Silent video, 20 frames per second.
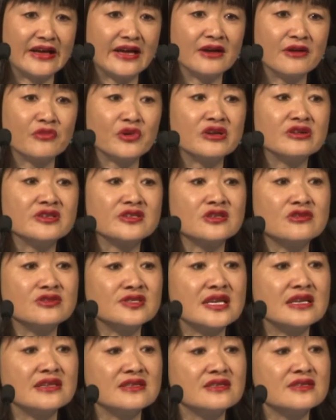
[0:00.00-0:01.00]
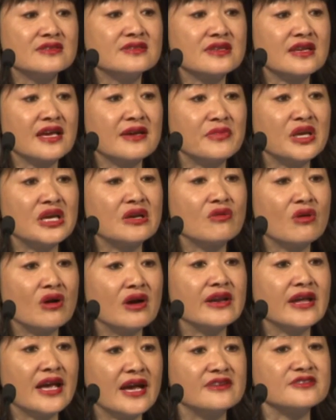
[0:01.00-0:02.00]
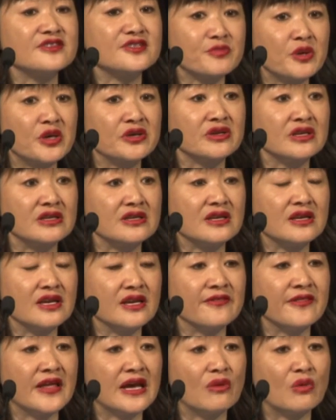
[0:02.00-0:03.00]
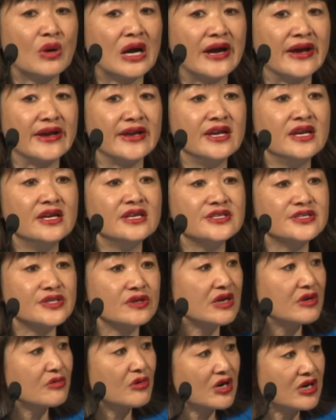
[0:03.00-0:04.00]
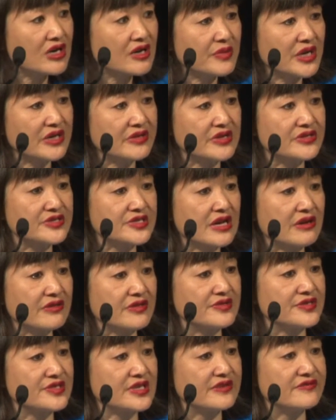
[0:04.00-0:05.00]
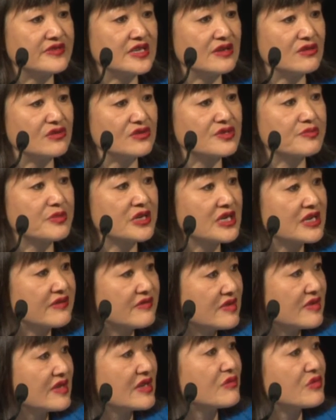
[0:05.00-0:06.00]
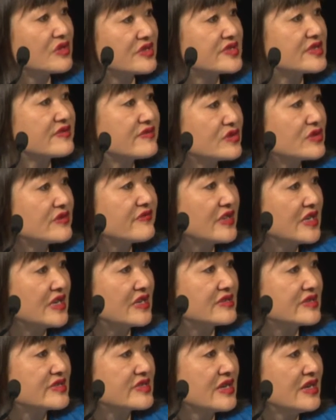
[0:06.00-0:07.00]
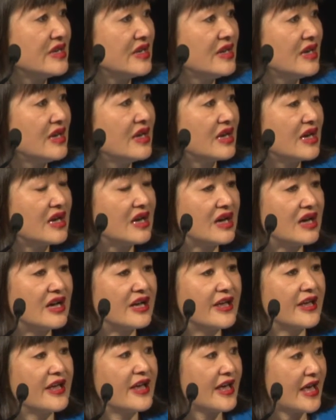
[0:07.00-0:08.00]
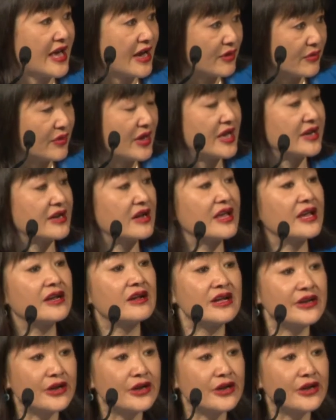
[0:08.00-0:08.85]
whereas New Zealanders can be quite outspoken in that way. So I worry about those health and safety laws, but I even think with civil defence, and I